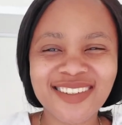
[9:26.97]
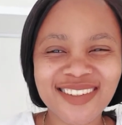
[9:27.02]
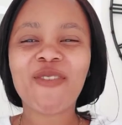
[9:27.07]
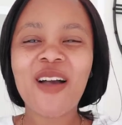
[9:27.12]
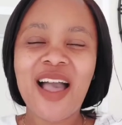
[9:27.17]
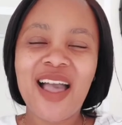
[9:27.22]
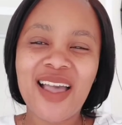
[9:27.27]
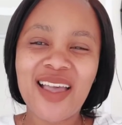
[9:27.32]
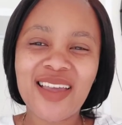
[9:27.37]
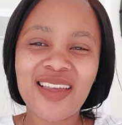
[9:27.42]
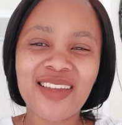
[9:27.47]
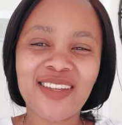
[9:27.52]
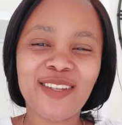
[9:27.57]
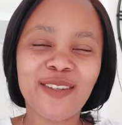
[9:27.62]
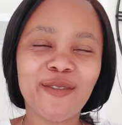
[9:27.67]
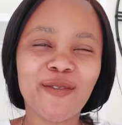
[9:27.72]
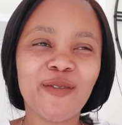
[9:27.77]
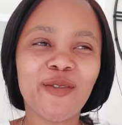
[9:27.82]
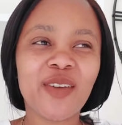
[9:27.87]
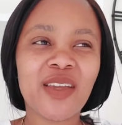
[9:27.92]

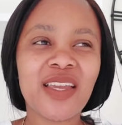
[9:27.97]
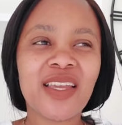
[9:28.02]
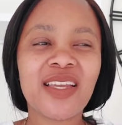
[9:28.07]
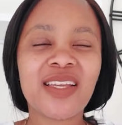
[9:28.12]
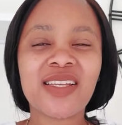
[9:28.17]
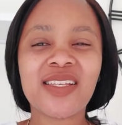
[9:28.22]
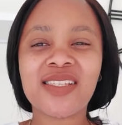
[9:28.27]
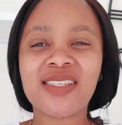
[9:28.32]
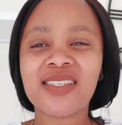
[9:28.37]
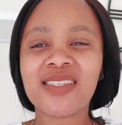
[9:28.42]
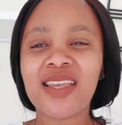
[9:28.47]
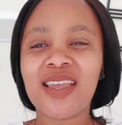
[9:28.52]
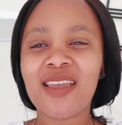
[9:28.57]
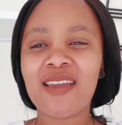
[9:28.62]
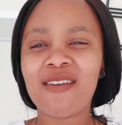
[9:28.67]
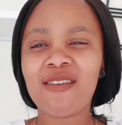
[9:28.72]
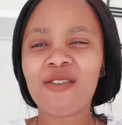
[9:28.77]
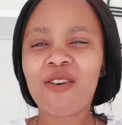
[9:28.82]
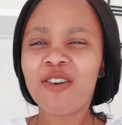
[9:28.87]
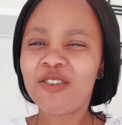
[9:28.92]
five is
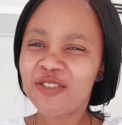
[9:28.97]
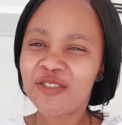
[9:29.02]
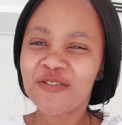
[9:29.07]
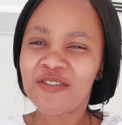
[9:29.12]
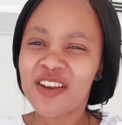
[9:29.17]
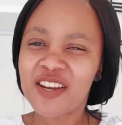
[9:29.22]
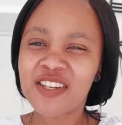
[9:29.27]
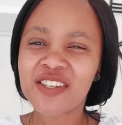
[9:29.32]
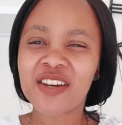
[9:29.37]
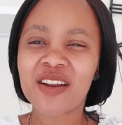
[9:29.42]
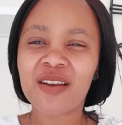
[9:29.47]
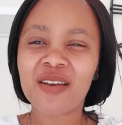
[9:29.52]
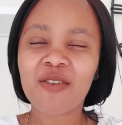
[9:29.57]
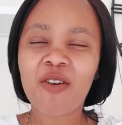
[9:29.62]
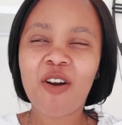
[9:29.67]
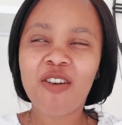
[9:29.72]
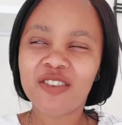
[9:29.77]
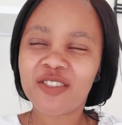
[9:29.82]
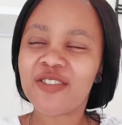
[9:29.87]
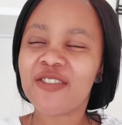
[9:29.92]
a
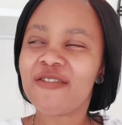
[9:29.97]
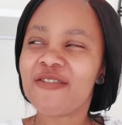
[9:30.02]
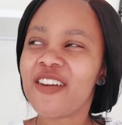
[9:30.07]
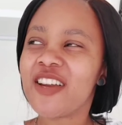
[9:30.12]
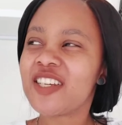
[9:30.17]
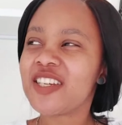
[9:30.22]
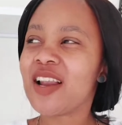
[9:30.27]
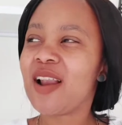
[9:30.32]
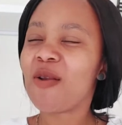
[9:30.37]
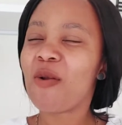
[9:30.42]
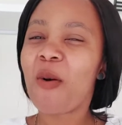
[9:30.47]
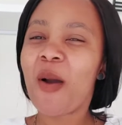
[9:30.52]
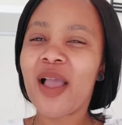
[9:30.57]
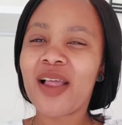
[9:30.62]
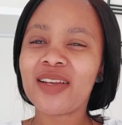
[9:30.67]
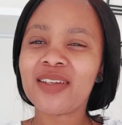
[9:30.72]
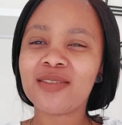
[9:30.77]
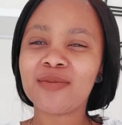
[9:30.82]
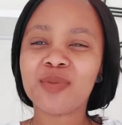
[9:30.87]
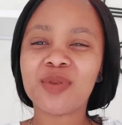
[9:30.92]
controversial
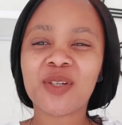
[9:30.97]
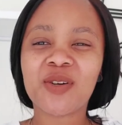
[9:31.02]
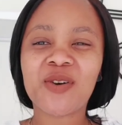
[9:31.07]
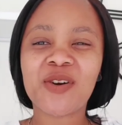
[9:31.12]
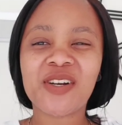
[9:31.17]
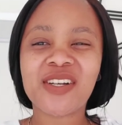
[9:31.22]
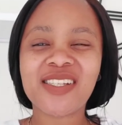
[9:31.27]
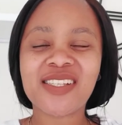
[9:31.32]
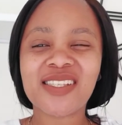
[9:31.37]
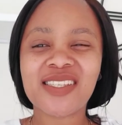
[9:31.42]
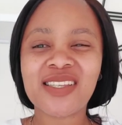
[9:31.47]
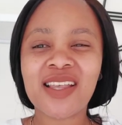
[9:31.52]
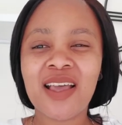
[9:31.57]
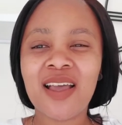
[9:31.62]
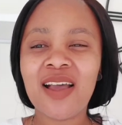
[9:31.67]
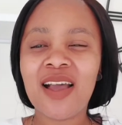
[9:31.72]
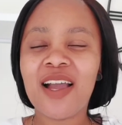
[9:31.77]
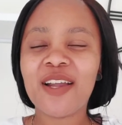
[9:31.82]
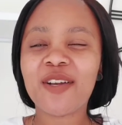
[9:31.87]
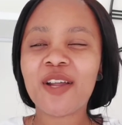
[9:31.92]
one, because
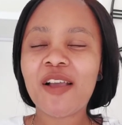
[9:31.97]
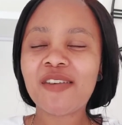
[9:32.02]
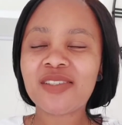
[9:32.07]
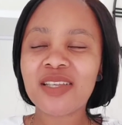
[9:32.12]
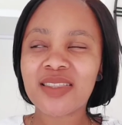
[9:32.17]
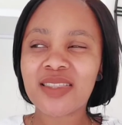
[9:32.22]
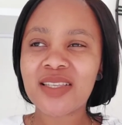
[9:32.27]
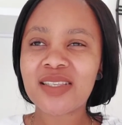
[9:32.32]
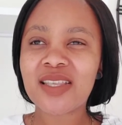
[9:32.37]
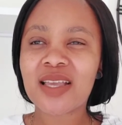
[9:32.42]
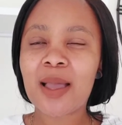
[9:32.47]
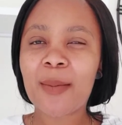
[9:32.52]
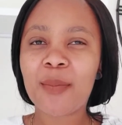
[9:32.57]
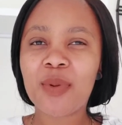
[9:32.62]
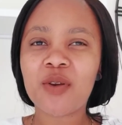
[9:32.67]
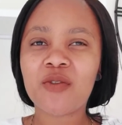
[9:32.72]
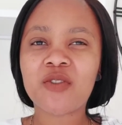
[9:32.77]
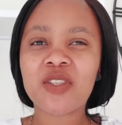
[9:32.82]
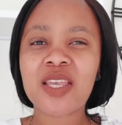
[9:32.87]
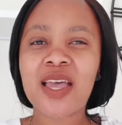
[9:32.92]
I know I've said this a
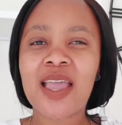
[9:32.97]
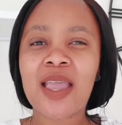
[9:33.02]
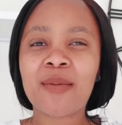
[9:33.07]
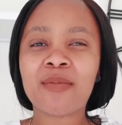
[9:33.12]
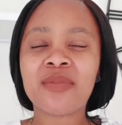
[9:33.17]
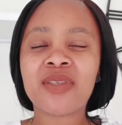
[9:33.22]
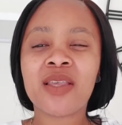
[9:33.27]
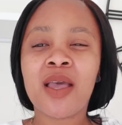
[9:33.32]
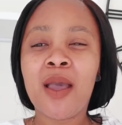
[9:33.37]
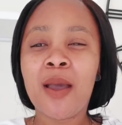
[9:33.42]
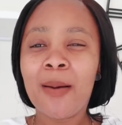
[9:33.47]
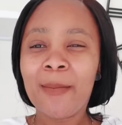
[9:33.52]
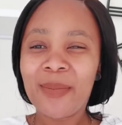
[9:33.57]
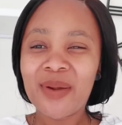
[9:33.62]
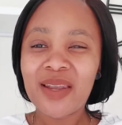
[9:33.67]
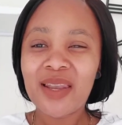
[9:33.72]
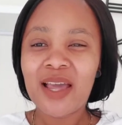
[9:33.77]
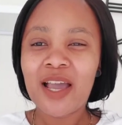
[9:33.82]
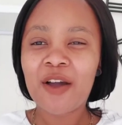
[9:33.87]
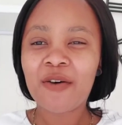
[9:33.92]
couple of times,
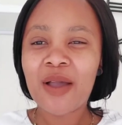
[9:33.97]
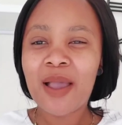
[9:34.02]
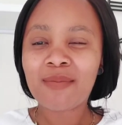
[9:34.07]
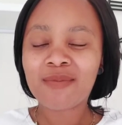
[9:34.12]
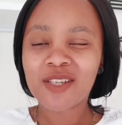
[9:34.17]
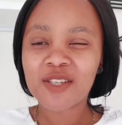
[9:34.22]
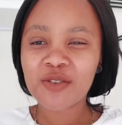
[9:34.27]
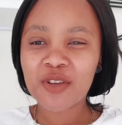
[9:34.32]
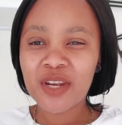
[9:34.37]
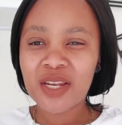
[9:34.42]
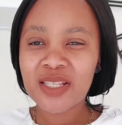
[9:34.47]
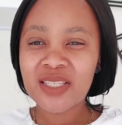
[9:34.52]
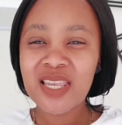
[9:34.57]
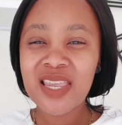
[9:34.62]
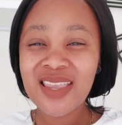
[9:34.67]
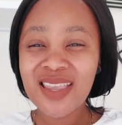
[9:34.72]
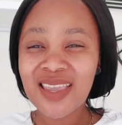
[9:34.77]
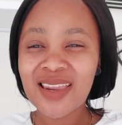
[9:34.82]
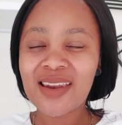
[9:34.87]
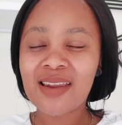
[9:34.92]
but now I'm just going to
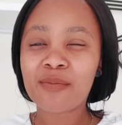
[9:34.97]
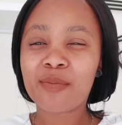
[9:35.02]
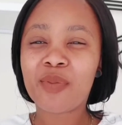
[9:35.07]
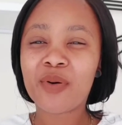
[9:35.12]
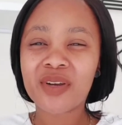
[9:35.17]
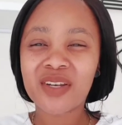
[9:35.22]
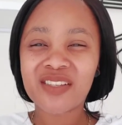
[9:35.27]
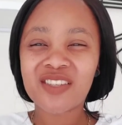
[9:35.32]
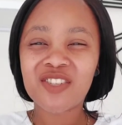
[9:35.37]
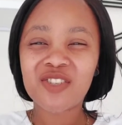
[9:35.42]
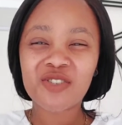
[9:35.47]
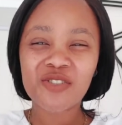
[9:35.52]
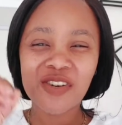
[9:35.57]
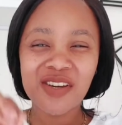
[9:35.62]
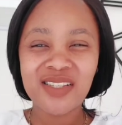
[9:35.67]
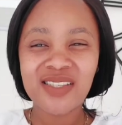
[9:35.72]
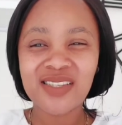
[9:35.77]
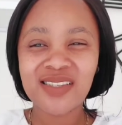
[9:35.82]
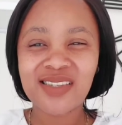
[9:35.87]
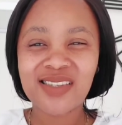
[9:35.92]
take it and put it
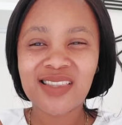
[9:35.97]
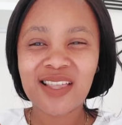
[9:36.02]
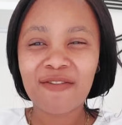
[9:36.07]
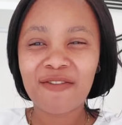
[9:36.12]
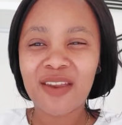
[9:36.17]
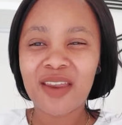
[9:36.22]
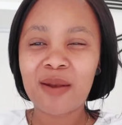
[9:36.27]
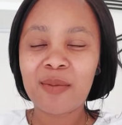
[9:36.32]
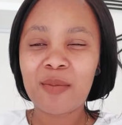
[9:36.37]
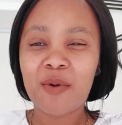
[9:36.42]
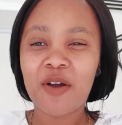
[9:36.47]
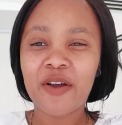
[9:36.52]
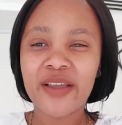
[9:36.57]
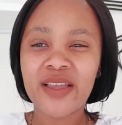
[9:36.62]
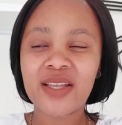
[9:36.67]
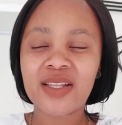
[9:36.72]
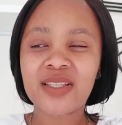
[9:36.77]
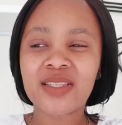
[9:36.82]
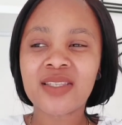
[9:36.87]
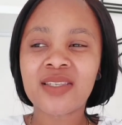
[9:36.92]
straight in the South African
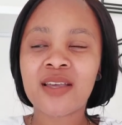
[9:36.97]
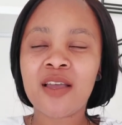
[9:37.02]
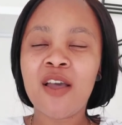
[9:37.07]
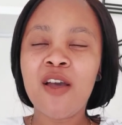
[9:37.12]
market.